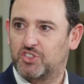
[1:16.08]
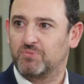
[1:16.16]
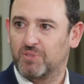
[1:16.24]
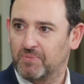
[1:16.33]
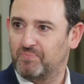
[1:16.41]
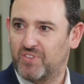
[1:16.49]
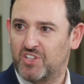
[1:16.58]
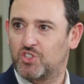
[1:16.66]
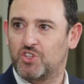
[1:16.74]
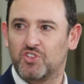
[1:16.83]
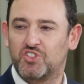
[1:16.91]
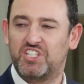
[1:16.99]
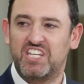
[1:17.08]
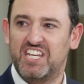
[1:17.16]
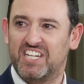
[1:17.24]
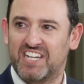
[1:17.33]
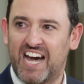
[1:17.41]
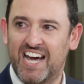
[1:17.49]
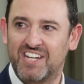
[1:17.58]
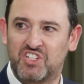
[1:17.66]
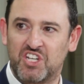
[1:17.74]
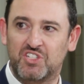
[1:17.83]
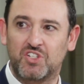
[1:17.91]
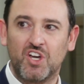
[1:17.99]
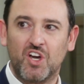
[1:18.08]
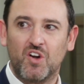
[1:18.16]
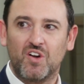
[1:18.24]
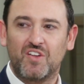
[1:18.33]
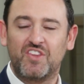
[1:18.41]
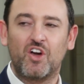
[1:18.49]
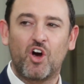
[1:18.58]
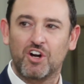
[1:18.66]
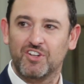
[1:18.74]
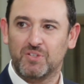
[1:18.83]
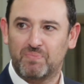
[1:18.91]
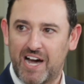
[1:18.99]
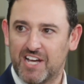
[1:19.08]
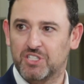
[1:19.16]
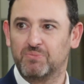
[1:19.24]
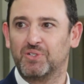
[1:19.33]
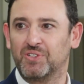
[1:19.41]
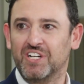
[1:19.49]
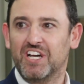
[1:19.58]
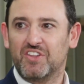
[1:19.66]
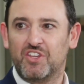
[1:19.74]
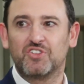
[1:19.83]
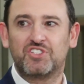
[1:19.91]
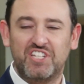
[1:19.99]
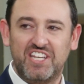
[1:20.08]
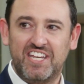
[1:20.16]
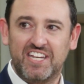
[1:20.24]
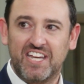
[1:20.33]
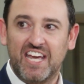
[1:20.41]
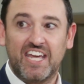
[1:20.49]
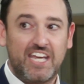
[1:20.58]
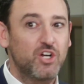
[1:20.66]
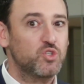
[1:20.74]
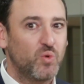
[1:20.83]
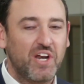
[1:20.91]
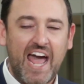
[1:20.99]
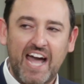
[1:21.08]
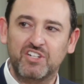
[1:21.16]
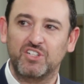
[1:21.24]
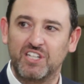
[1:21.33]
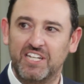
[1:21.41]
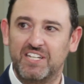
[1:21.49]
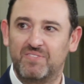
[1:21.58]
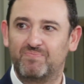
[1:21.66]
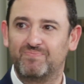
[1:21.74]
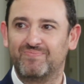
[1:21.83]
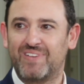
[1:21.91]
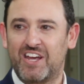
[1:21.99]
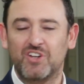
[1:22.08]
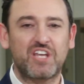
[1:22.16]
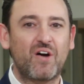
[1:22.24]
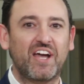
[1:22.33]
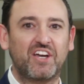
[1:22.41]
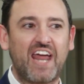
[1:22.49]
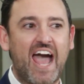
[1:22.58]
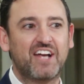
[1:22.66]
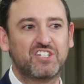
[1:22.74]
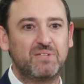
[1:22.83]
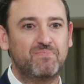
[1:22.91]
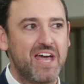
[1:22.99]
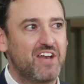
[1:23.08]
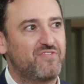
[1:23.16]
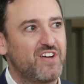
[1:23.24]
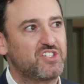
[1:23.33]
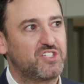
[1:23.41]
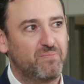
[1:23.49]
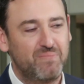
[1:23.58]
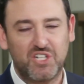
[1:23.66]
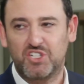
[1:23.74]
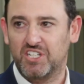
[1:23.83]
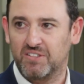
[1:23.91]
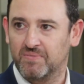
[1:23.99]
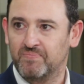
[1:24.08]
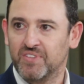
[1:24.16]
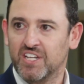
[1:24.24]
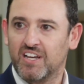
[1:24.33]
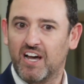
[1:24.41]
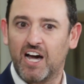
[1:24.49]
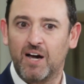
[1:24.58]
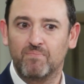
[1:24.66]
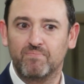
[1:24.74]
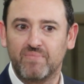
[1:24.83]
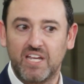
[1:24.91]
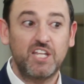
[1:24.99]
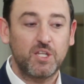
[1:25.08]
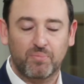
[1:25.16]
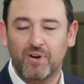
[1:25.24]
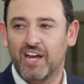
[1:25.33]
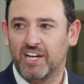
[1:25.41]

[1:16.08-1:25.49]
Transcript: customer. And so they're seeing not just the art of the possible, they're seeing here's how I could actually manifest the mission in the